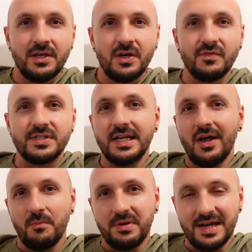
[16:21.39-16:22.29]
Obviously a
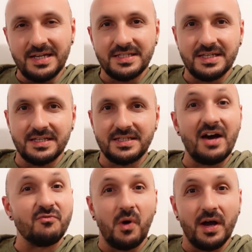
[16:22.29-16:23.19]
lot of places
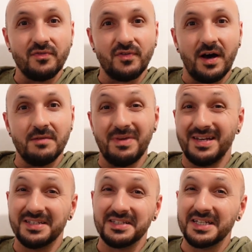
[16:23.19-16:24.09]
have Wi-Fi, but it
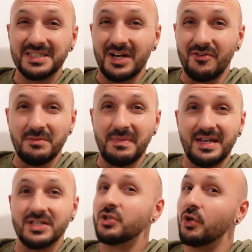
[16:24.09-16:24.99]
doesn't necessarily mean
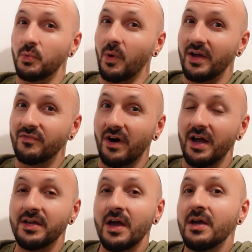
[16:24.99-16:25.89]
it's good Wi-Fi.